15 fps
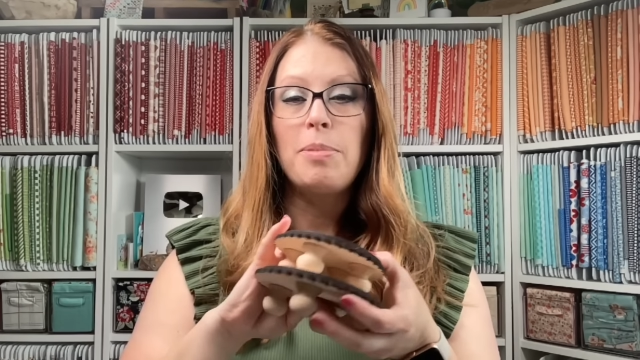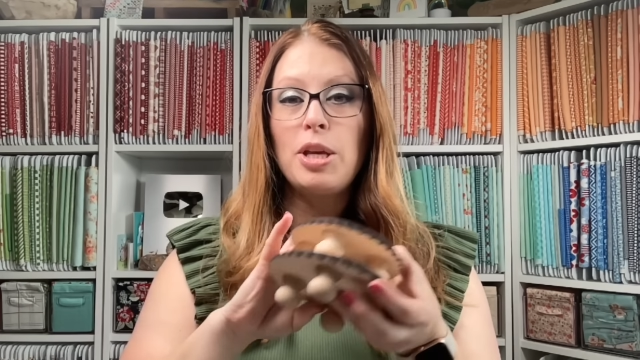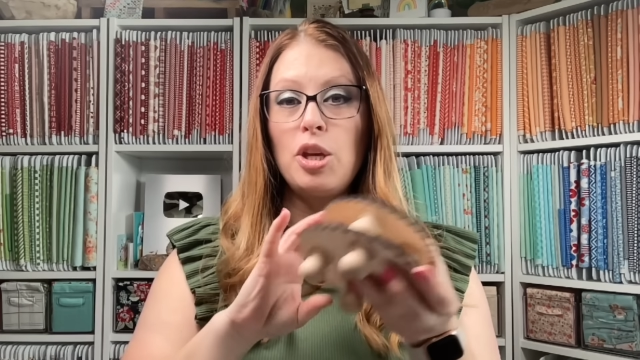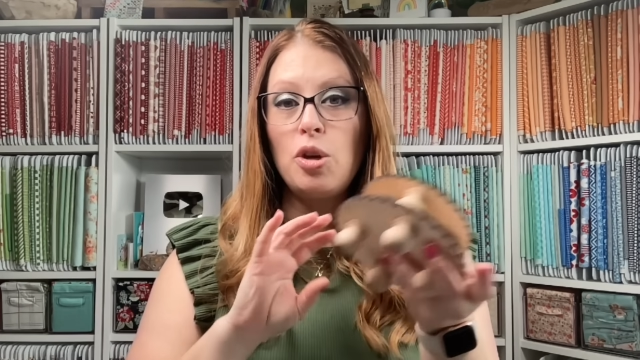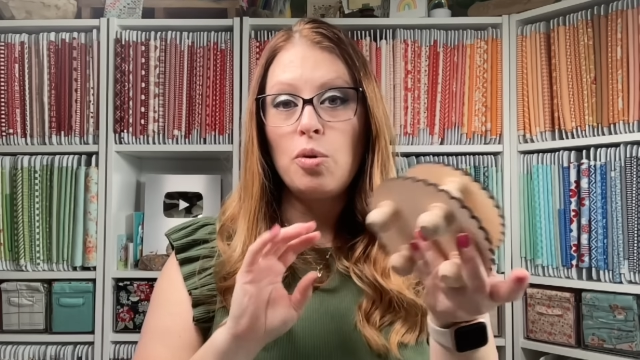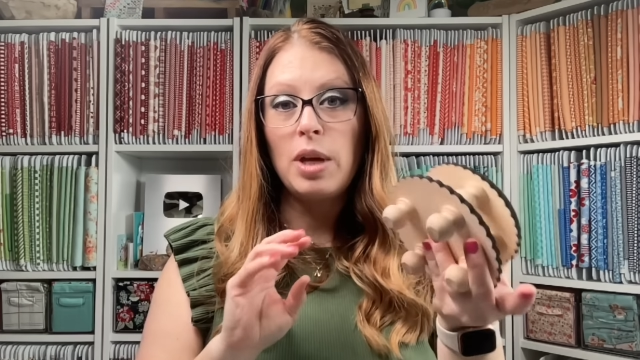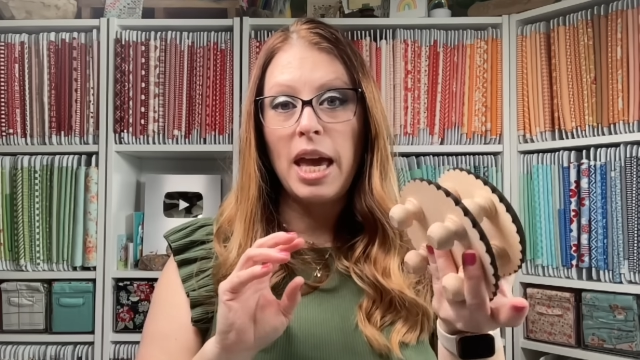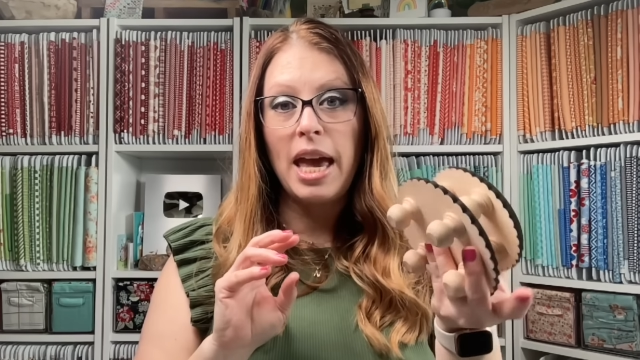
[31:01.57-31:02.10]

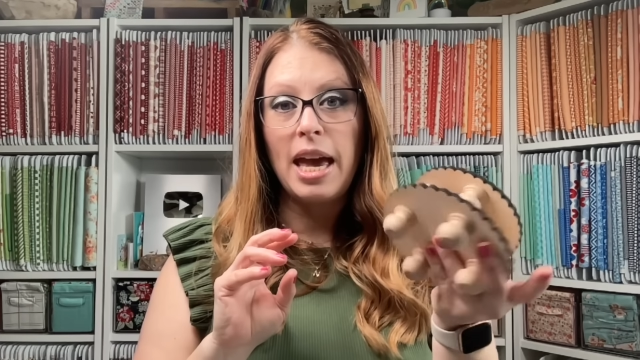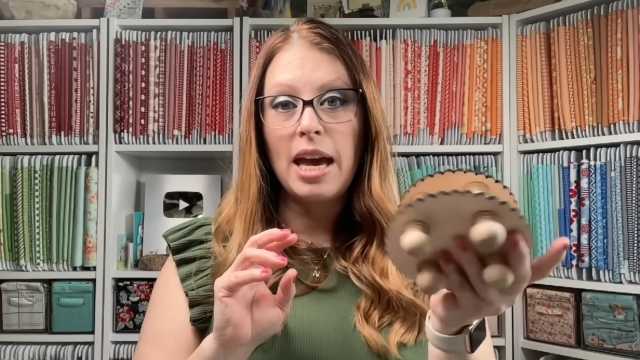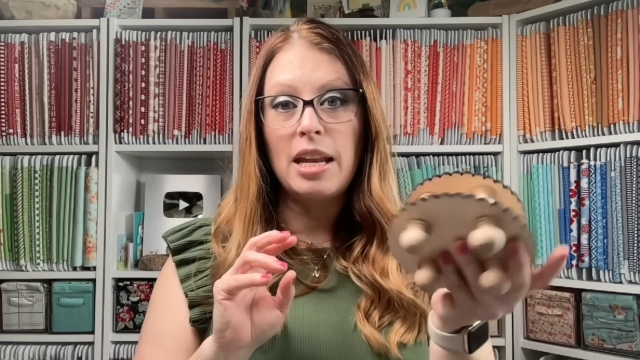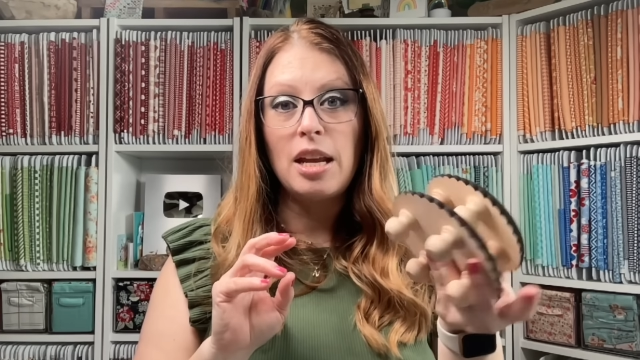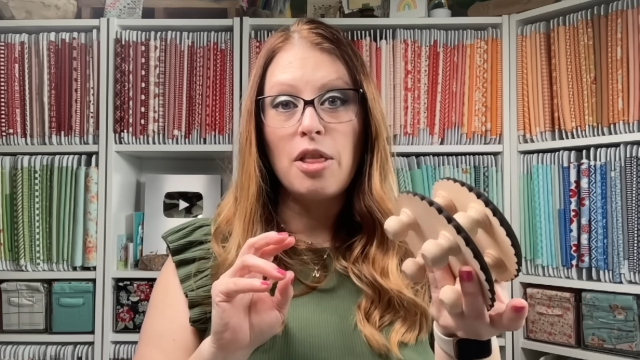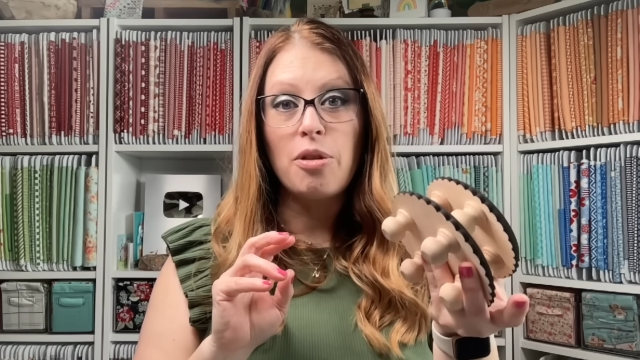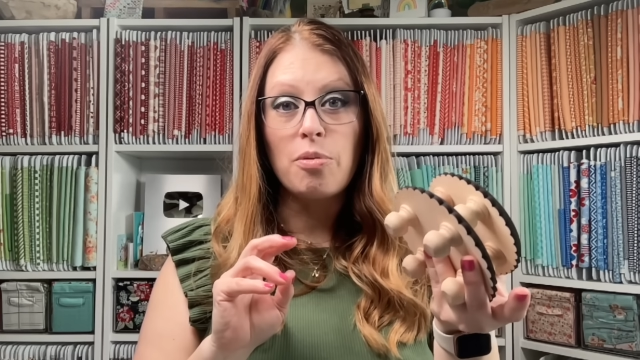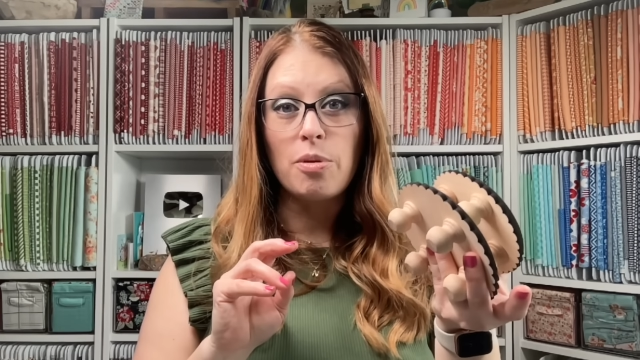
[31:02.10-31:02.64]
you can
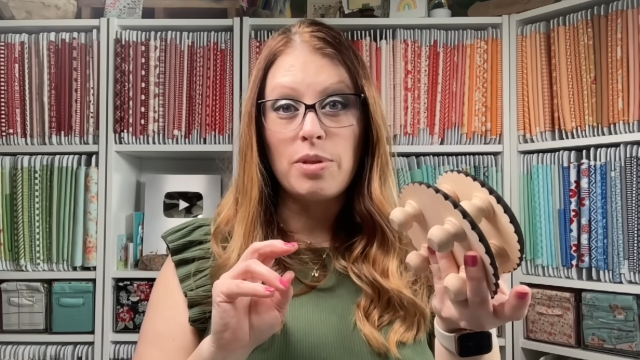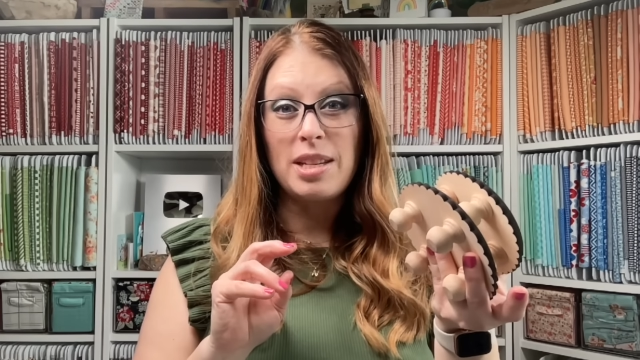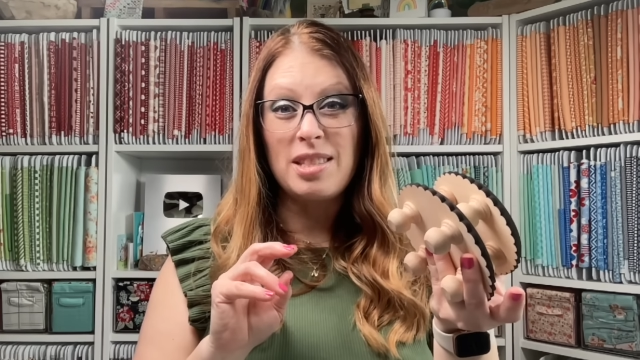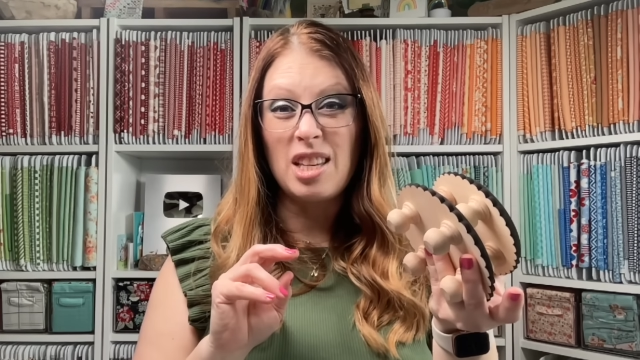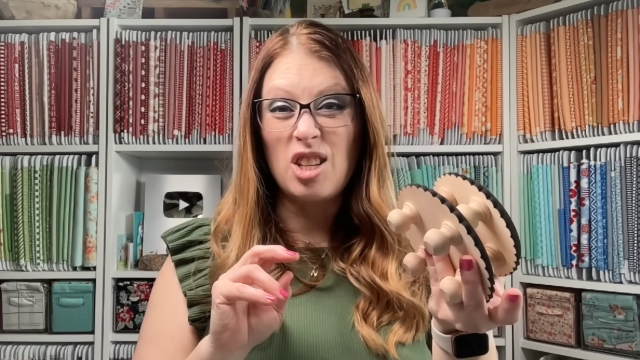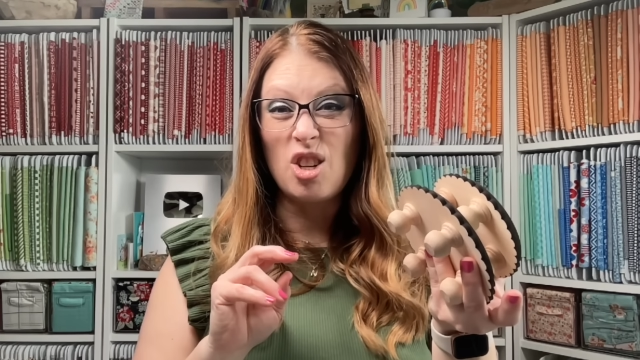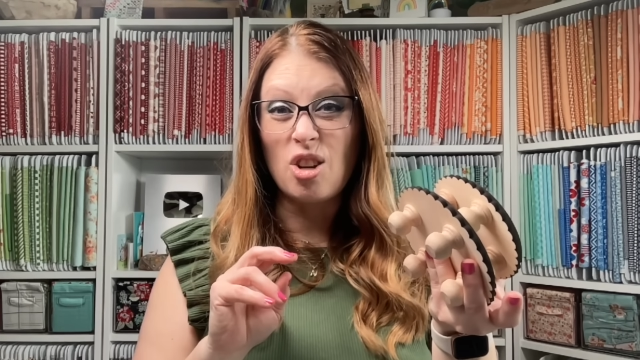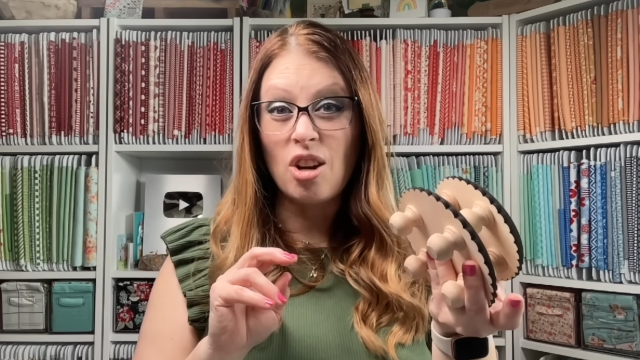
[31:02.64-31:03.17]
throw these
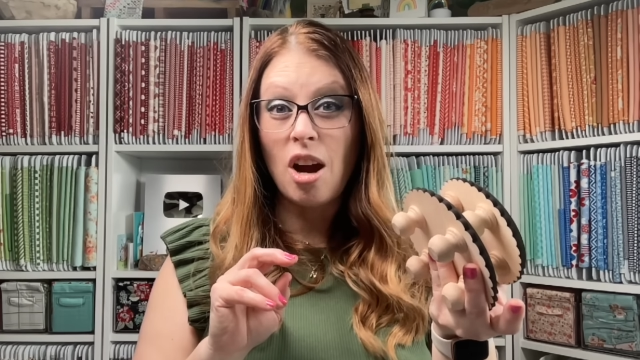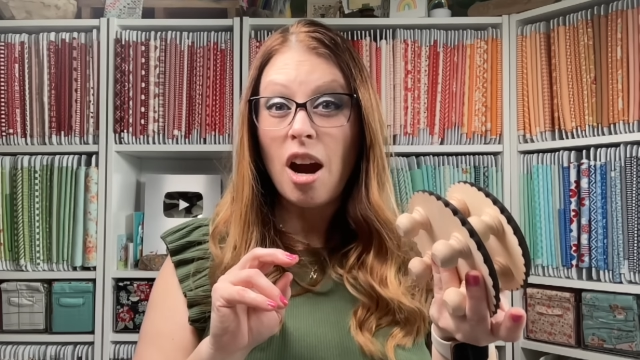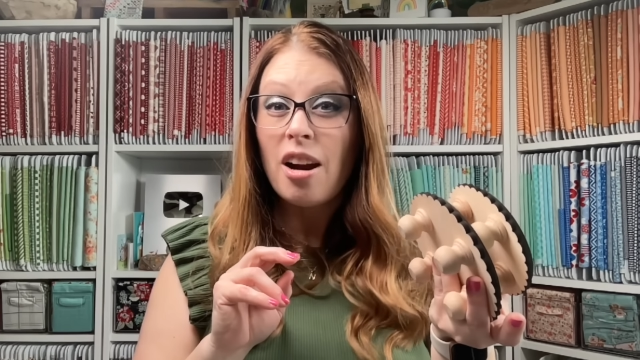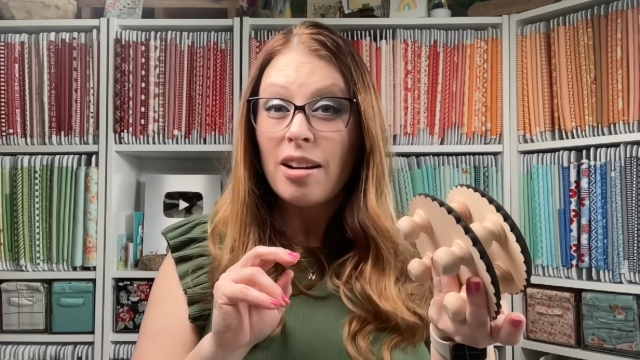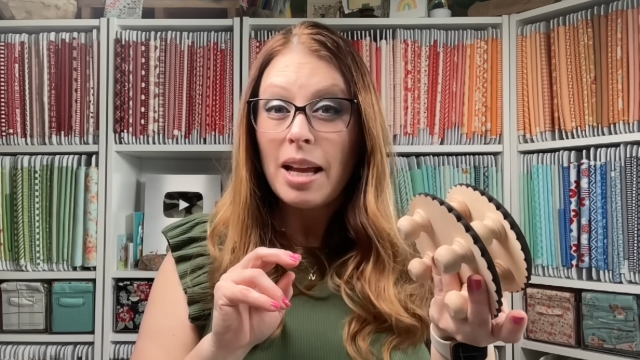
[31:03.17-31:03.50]
in your cart